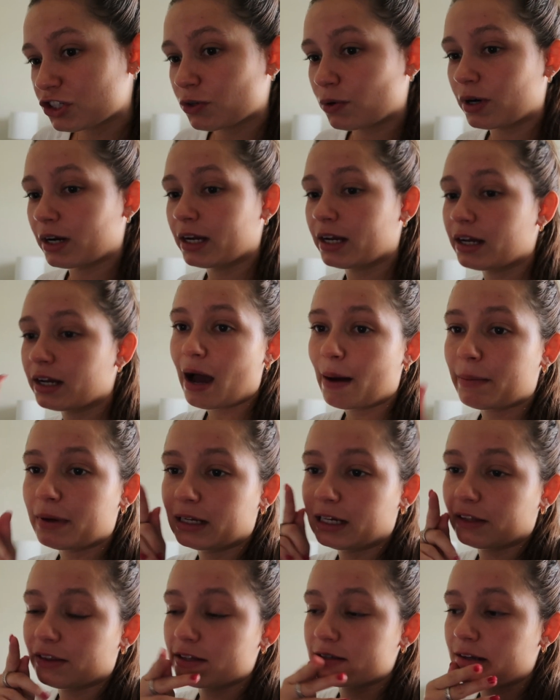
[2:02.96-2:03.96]
story. I'm
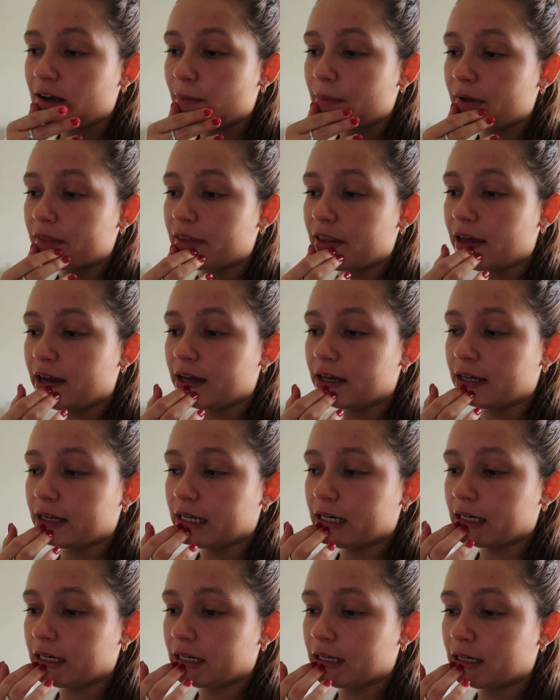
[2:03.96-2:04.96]
gonna get this up, and
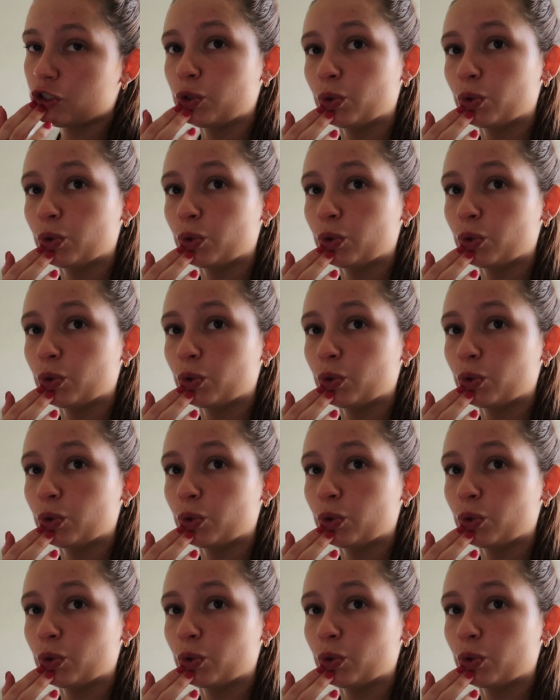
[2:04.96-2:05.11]
then